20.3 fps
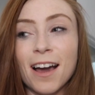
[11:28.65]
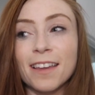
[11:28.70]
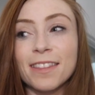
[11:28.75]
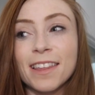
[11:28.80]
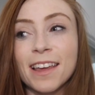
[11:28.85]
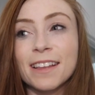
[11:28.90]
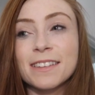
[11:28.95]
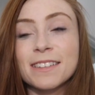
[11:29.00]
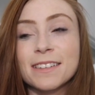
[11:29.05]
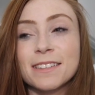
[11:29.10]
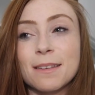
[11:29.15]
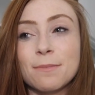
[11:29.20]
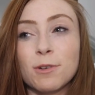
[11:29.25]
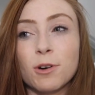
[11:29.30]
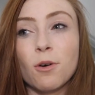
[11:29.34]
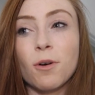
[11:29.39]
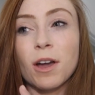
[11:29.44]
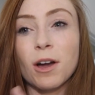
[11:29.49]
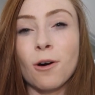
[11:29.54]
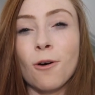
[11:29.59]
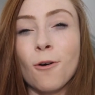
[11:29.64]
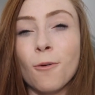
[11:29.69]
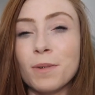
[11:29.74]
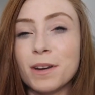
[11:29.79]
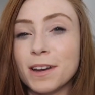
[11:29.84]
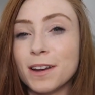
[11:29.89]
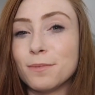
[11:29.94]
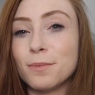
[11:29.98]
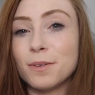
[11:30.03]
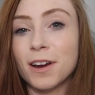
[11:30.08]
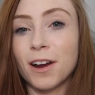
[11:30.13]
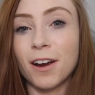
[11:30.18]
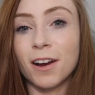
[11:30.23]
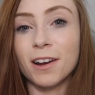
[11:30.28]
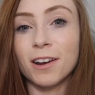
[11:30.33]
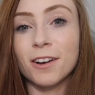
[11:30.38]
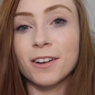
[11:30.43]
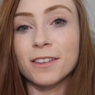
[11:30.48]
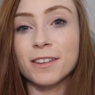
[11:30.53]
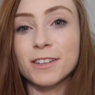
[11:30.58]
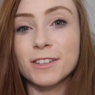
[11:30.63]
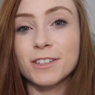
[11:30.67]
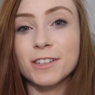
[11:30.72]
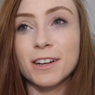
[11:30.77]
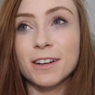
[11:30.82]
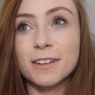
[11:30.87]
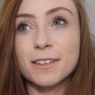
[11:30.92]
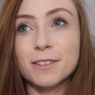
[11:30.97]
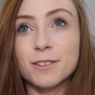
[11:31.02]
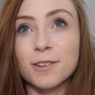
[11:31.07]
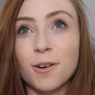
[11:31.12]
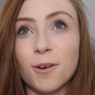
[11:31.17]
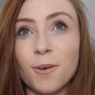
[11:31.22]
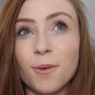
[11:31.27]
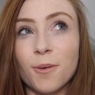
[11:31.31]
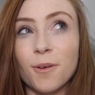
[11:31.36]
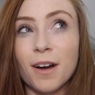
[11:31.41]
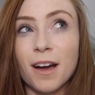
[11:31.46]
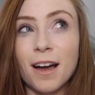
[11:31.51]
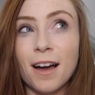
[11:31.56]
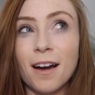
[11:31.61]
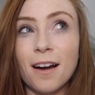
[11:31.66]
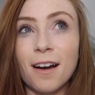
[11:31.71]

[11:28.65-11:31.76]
I think it's because I'm going home a little bit earlier this year, so